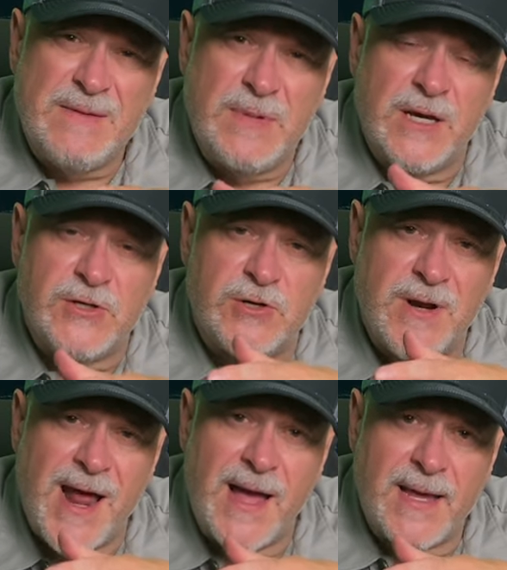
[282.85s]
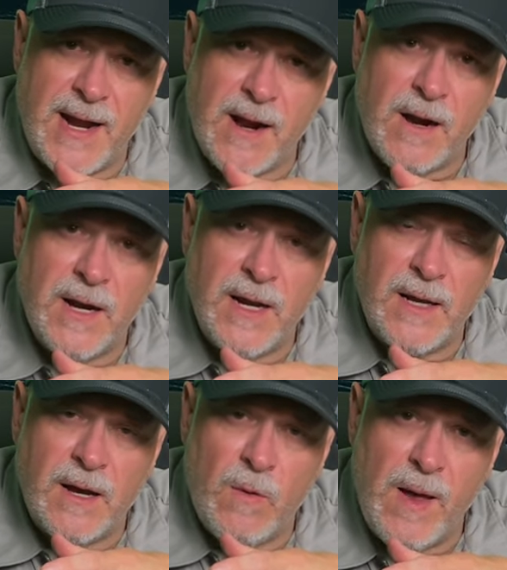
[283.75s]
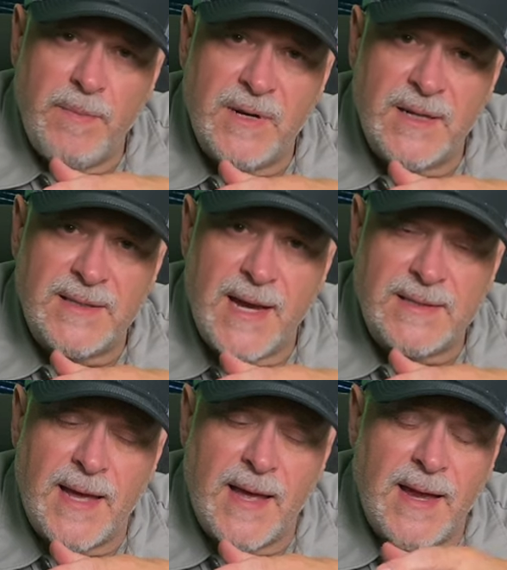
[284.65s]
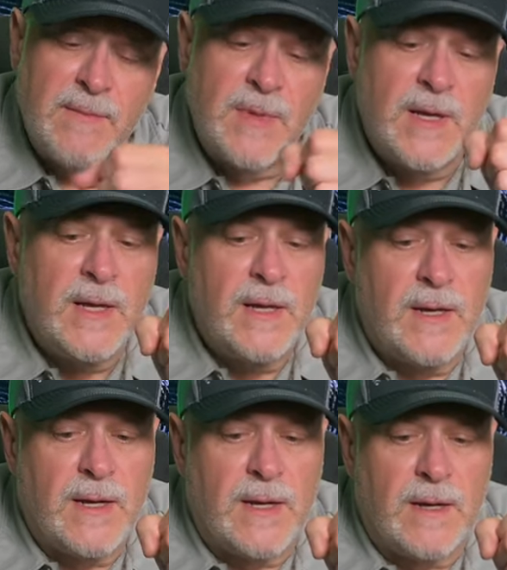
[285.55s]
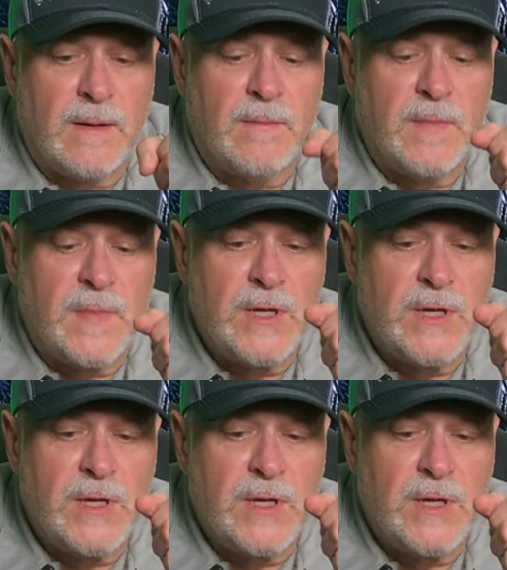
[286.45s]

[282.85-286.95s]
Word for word: because you're not carrying a weapon at that time um,